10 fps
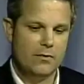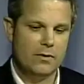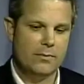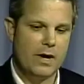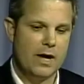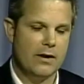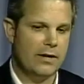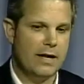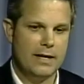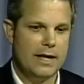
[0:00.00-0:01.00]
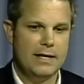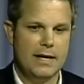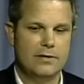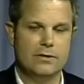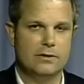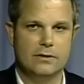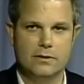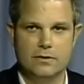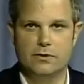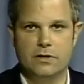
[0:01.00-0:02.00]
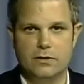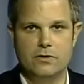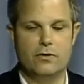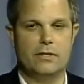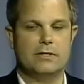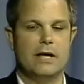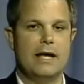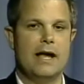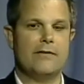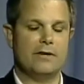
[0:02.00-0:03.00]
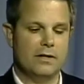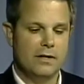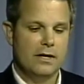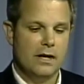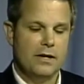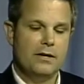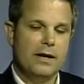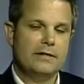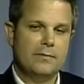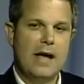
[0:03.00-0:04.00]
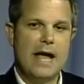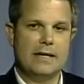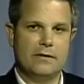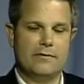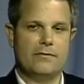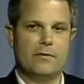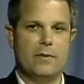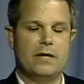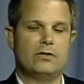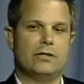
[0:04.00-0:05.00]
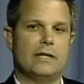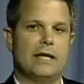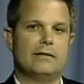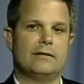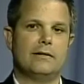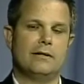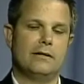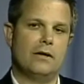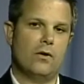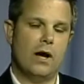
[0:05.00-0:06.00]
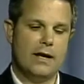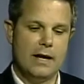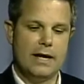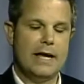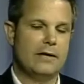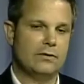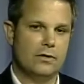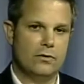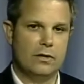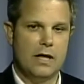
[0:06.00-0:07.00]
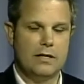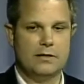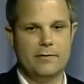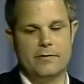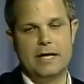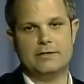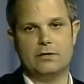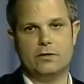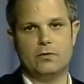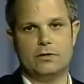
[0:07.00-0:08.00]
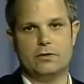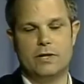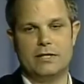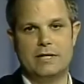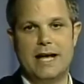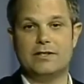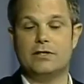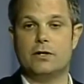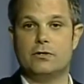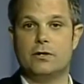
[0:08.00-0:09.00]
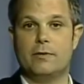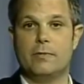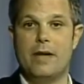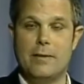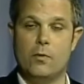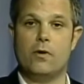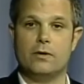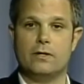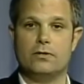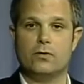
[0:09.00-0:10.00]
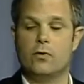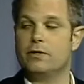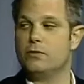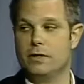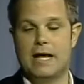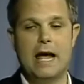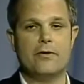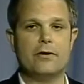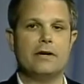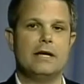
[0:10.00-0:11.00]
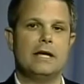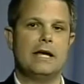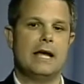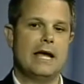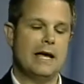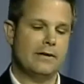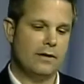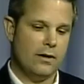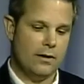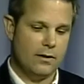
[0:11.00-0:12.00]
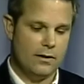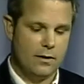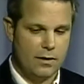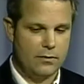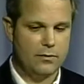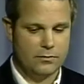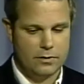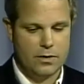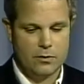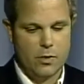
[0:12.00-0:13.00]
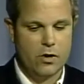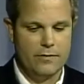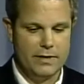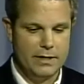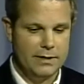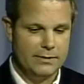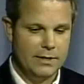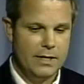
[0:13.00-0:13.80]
with a buyer, and any agent can do this, I have a nice packet of information that I hand to you. Some of it has to do with the transaction and some of the paperwork that you're going to encounter, and the other part of it is